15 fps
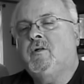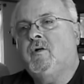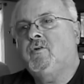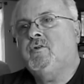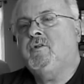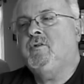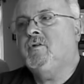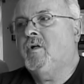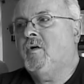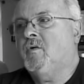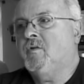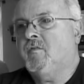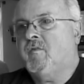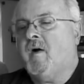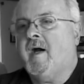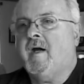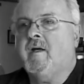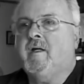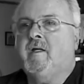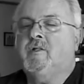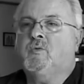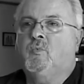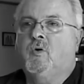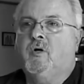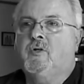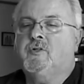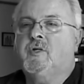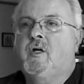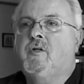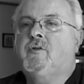Don't you know the fire gets
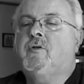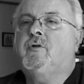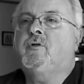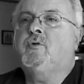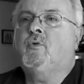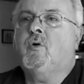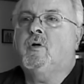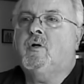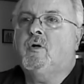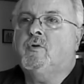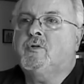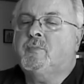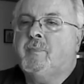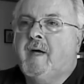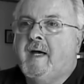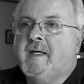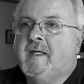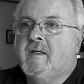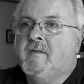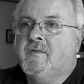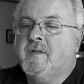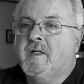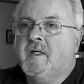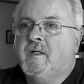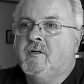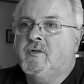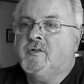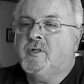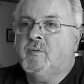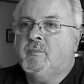worse? The dog goes back in
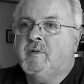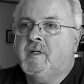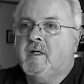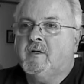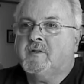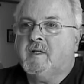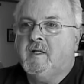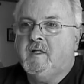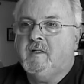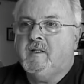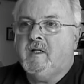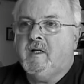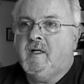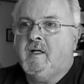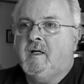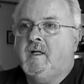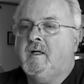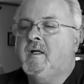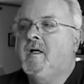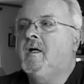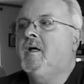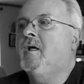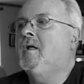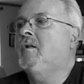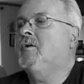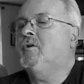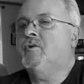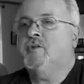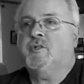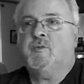thinking there's somebody else in oh there.
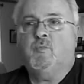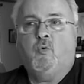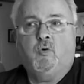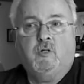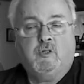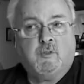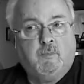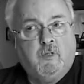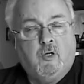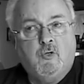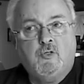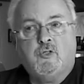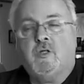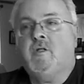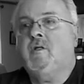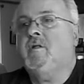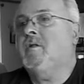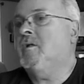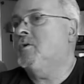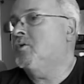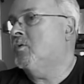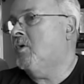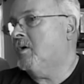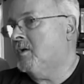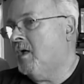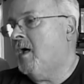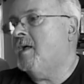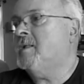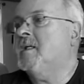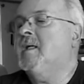There's a small explosion. The dog
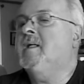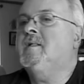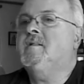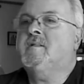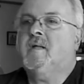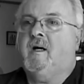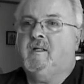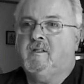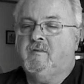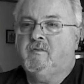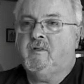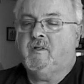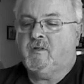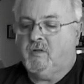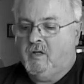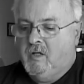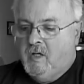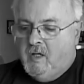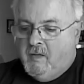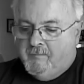dies inside the vehicle.